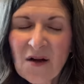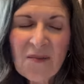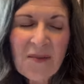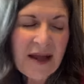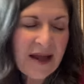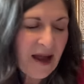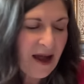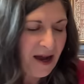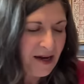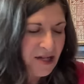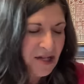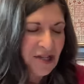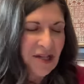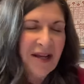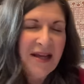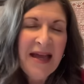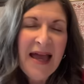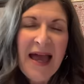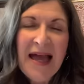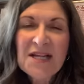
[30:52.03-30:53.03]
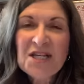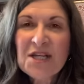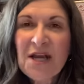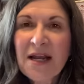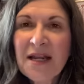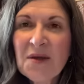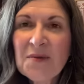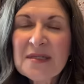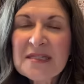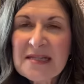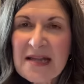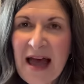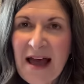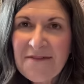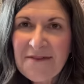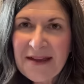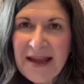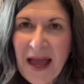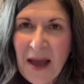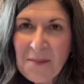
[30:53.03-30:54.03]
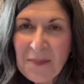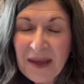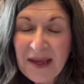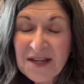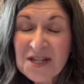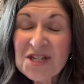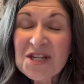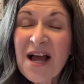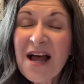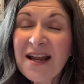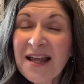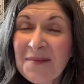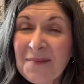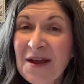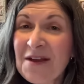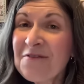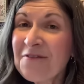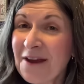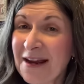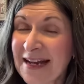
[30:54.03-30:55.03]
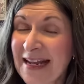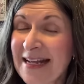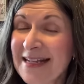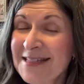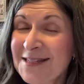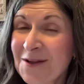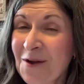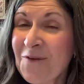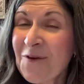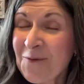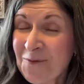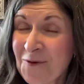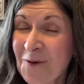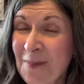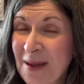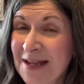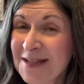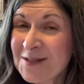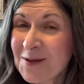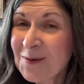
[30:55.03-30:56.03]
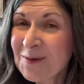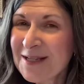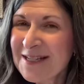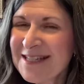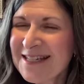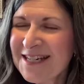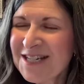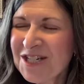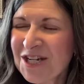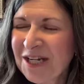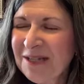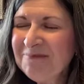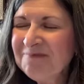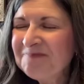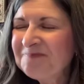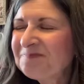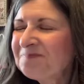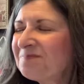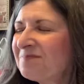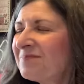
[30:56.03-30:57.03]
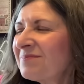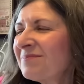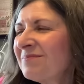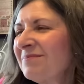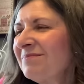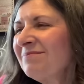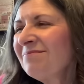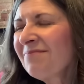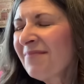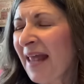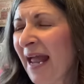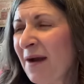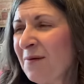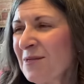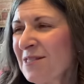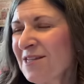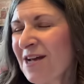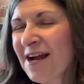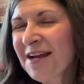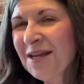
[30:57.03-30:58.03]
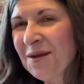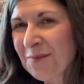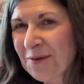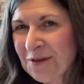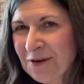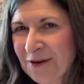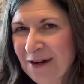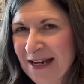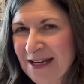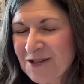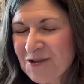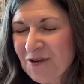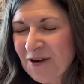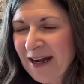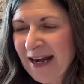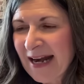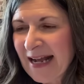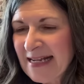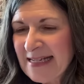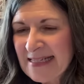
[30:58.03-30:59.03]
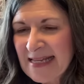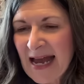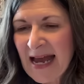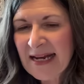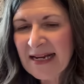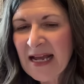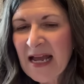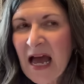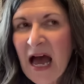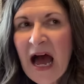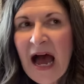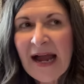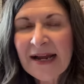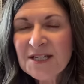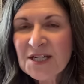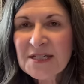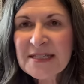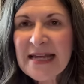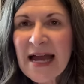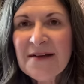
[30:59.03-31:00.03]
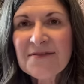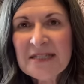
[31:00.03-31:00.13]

my gosh. Shelly was laughing at me. Shelly, my friend, it's from It's Only Stitching. I was talking with her yesterday and I said, I just have